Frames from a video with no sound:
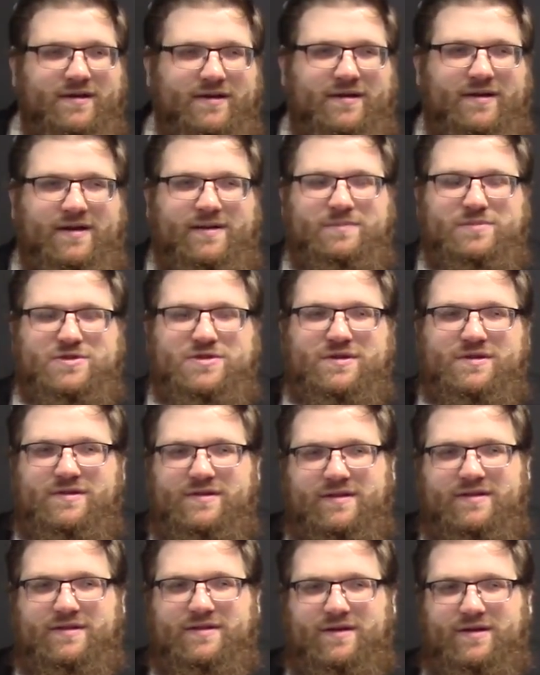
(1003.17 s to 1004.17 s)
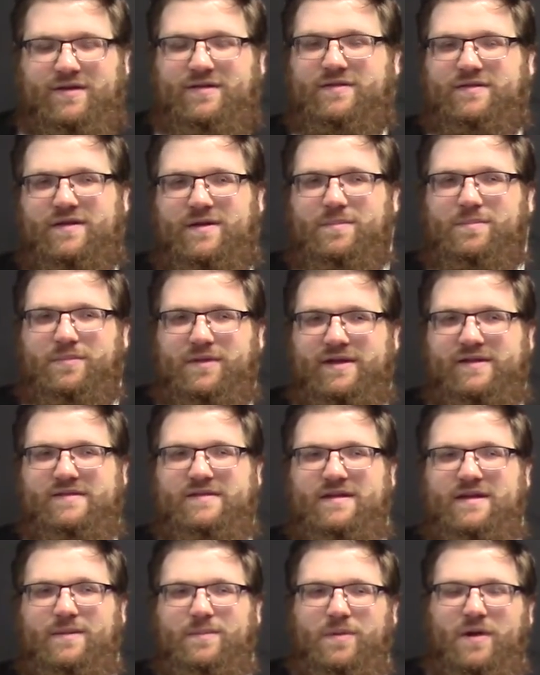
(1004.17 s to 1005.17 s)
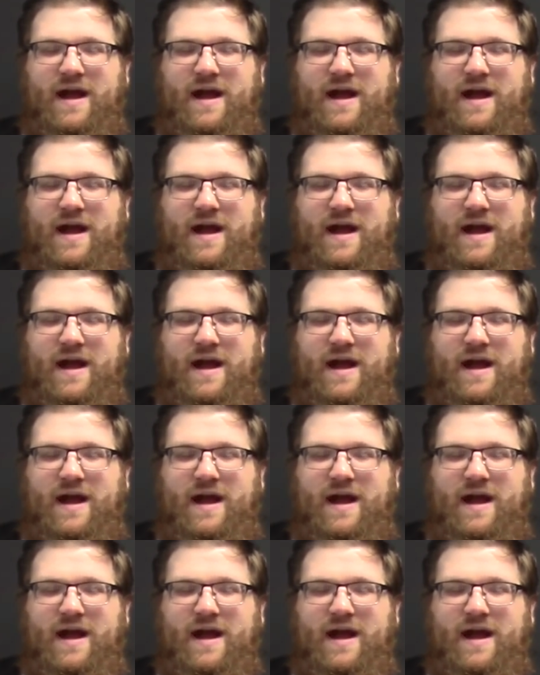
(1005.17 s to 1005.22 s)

And I'm sure that there are some listening